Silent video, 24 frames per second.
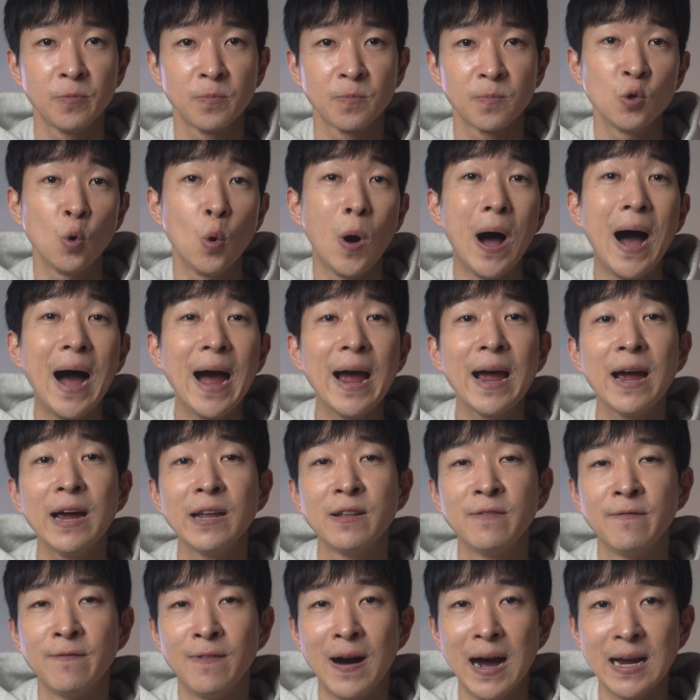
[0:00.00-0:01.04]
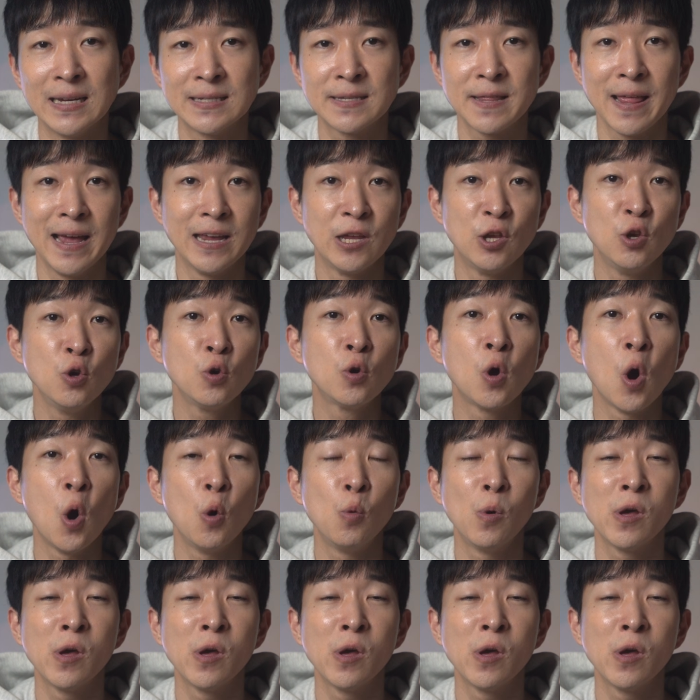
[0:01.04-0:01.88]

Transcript: So I advise that you go